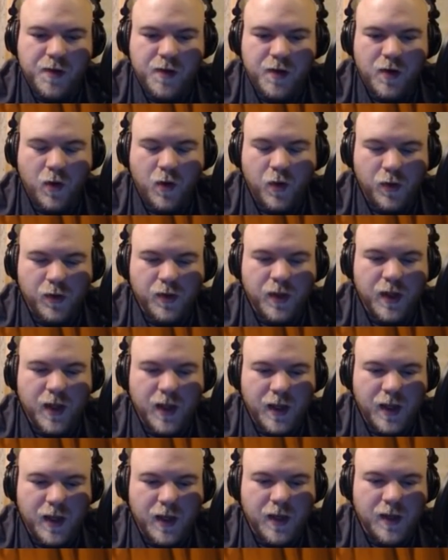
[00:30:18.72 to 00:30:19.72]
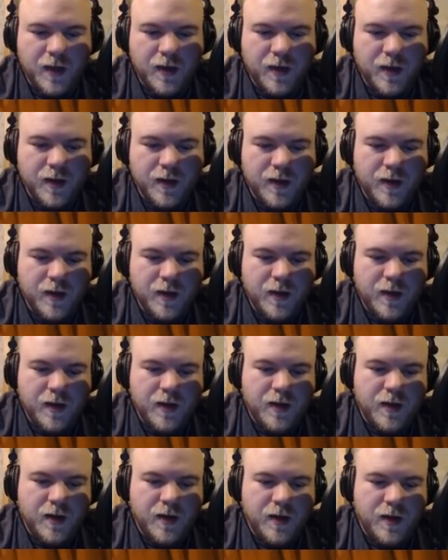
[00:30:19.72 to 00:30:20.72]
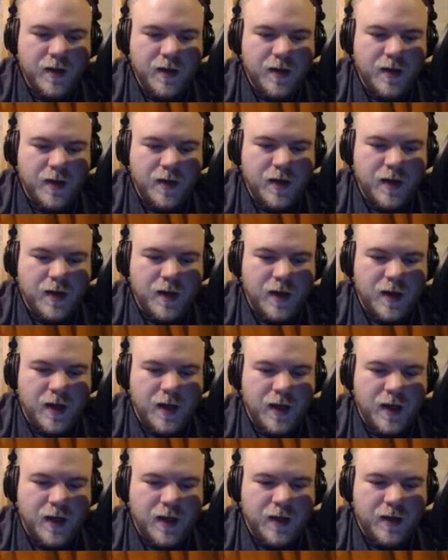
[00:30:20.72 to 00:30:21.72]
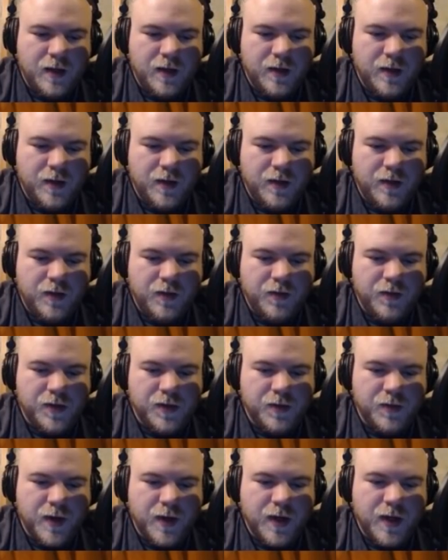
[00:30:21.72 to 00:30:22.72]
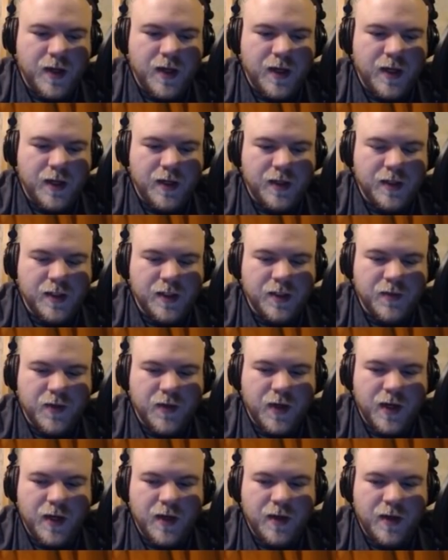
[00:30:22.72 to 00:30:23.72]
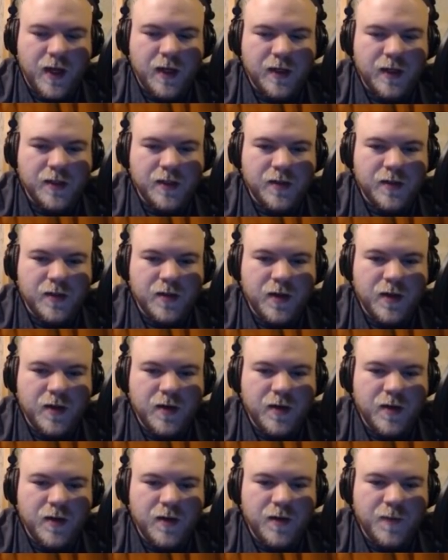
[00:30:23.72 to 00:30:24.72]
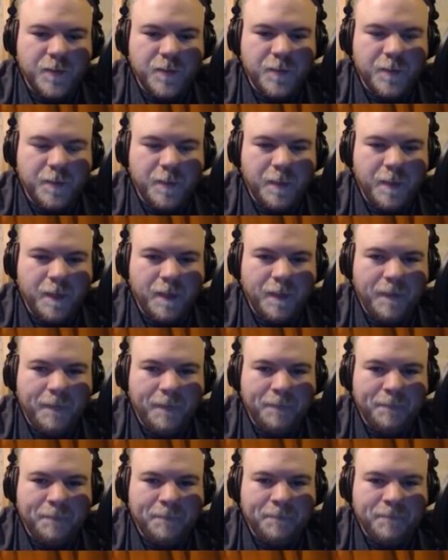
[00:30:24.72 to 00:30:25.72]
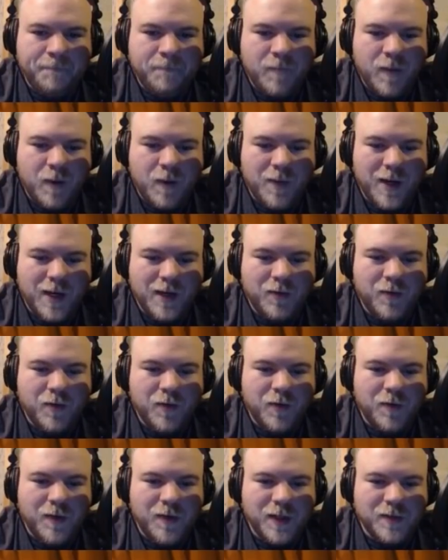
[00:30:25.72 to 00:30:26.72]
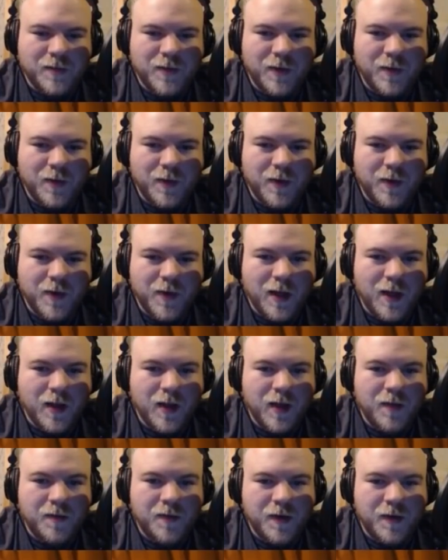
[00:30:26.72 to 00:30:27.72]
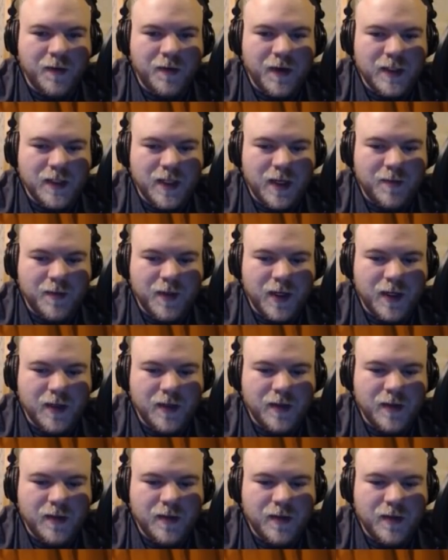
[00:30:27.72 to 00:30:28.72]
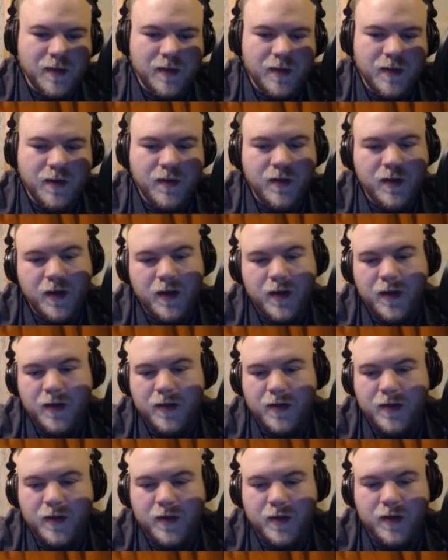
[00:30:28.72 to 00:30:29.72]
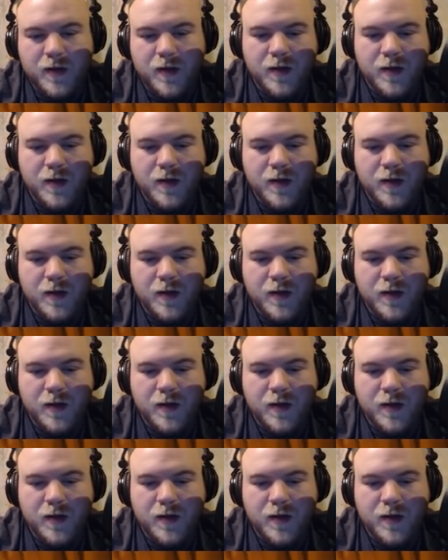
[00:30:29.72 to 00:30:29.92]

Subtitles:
hold the hand and use the rare candy Decidueye next turn, but I don't know if that's what I want to do. I'd love it if I top decked. Okay, that's good.